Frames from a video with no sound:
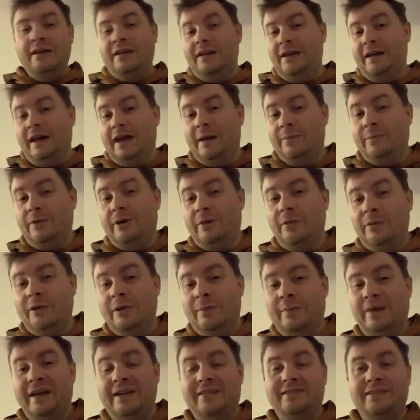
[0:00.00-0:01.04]
I'll uh, probably
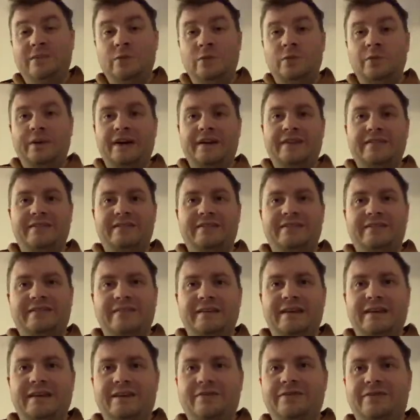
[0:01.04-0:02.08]
make some vids
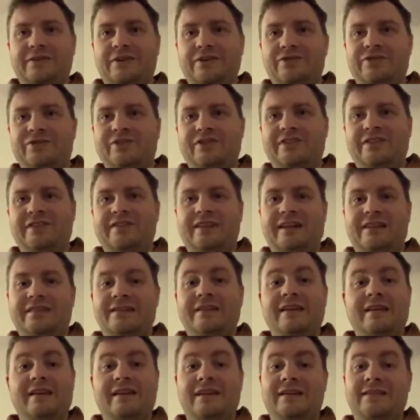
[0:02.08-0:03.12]
in the future
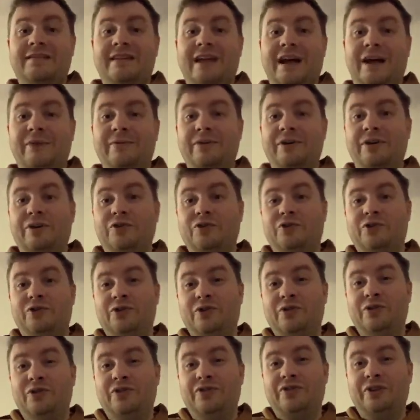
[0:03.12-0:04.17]
discussing just how good
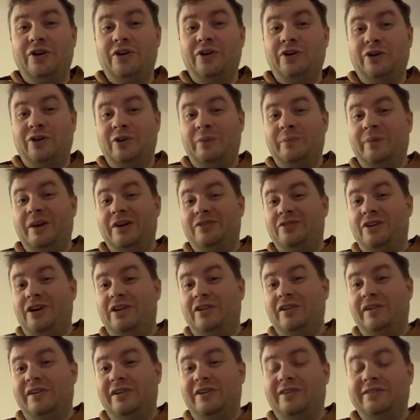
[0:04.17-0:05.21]
shooters are compared to
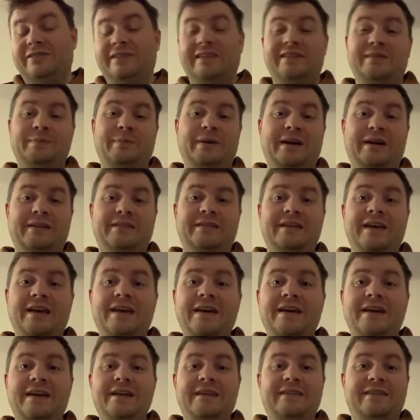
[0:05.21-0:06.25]
other classes, but
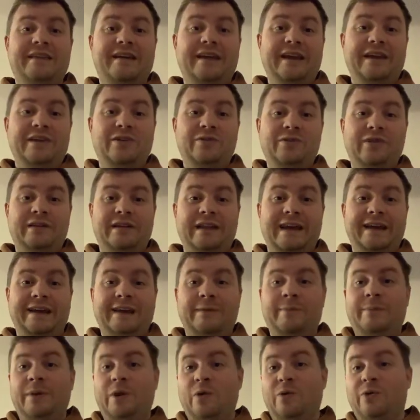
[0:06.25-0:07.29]
take a unit like
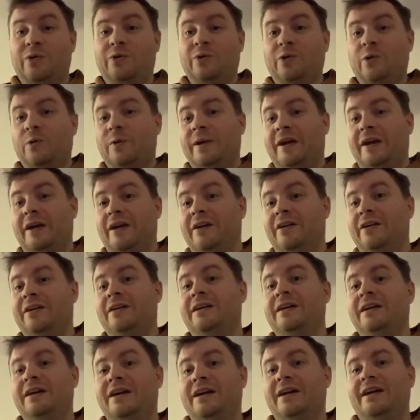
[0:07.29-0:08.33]
a Pwn Crew
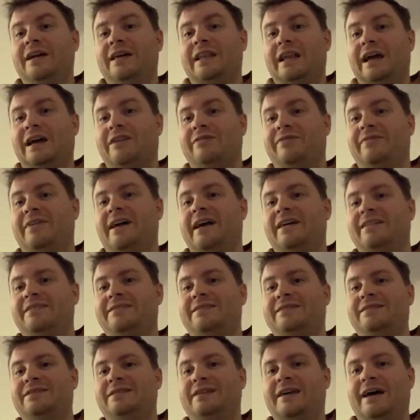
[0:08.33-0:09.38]
here, like thanks
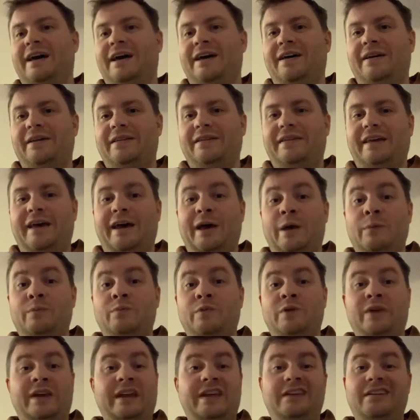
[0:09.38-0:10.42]
to them,
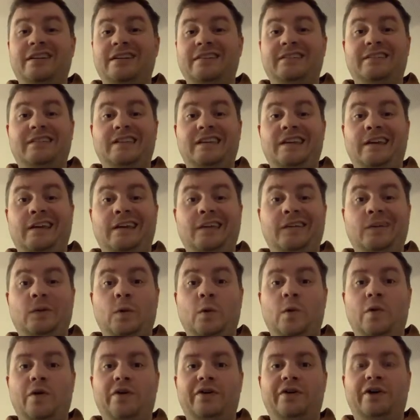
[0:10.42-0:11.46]
we can just
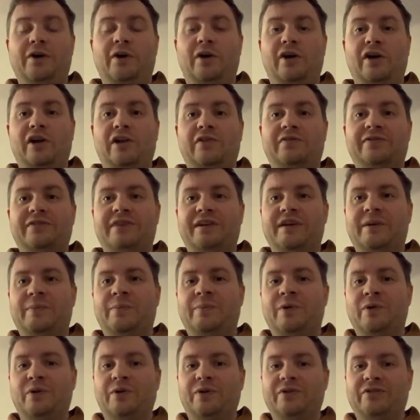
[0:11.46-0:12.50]
ignore all of the
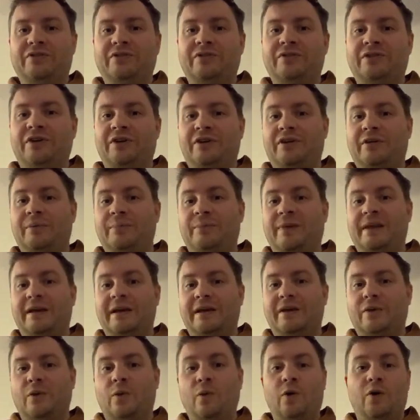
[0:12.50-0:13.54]
poison
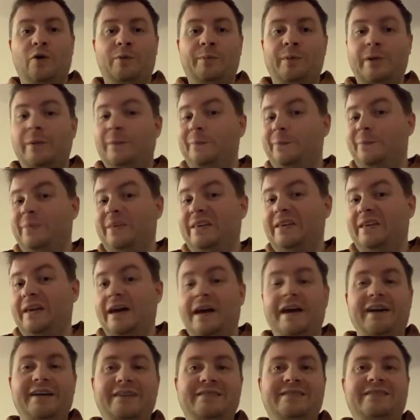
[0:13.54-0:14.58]
orb
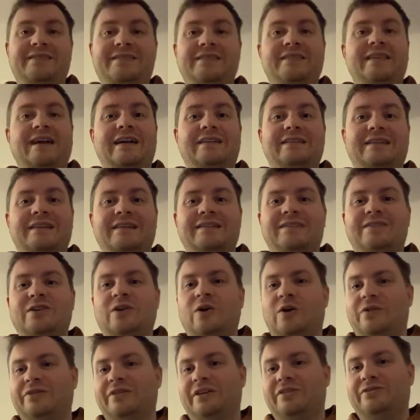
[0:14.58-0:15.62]
BS that this
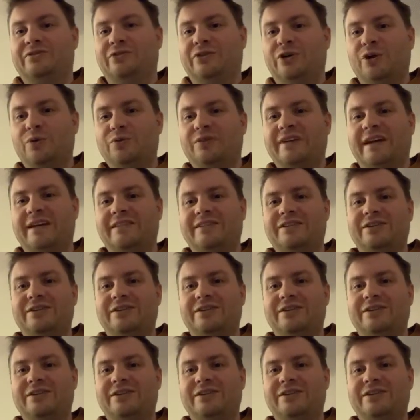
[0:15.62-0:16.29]
content throws at